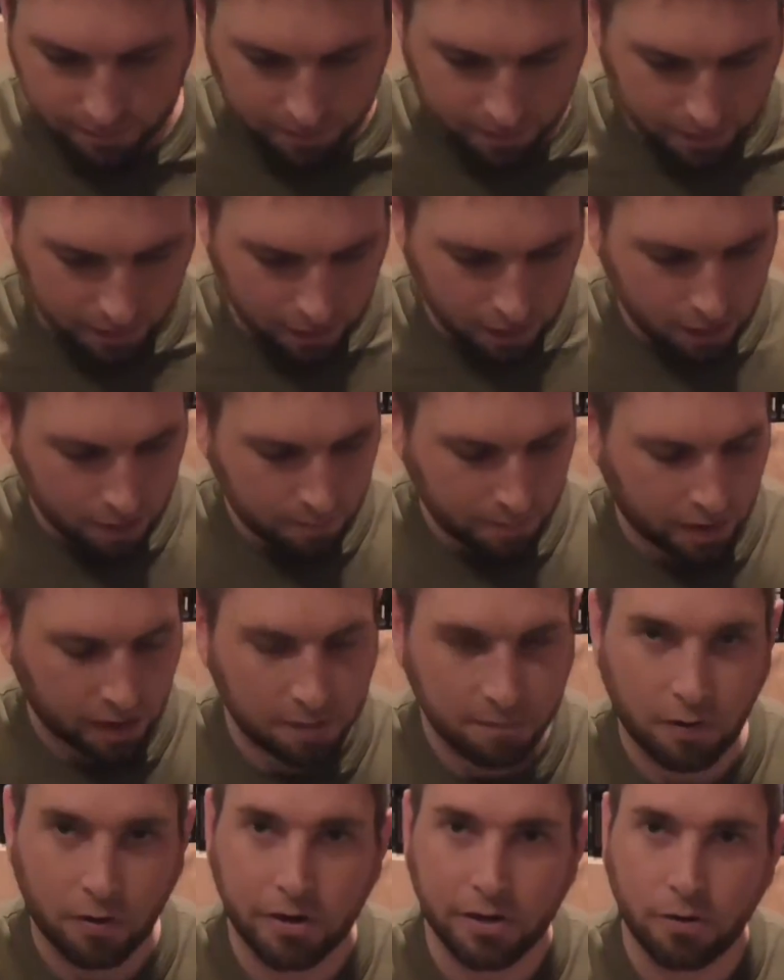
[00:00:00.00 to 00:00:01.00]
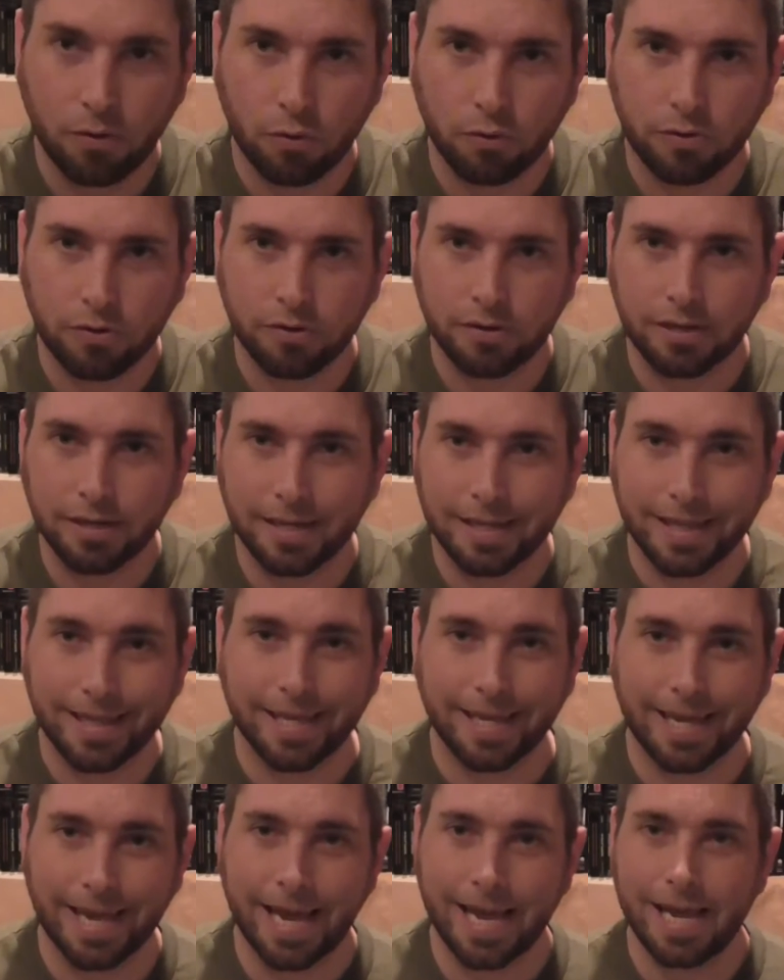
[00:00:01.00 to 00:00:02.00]
I've already ordered
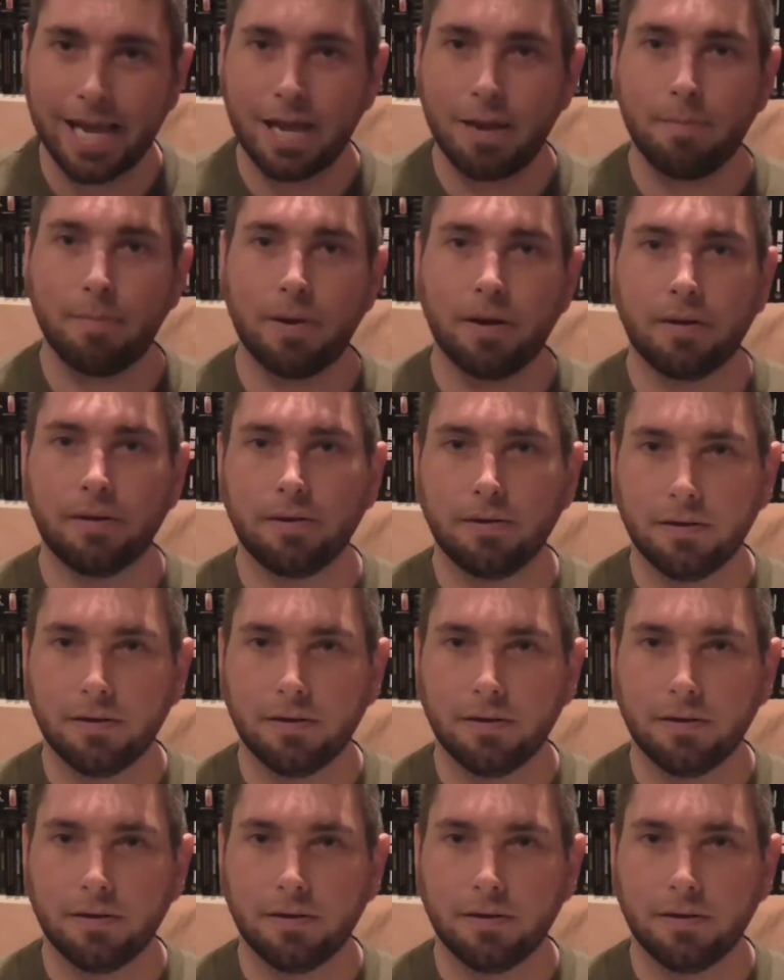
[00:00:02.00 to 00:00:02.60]
the game.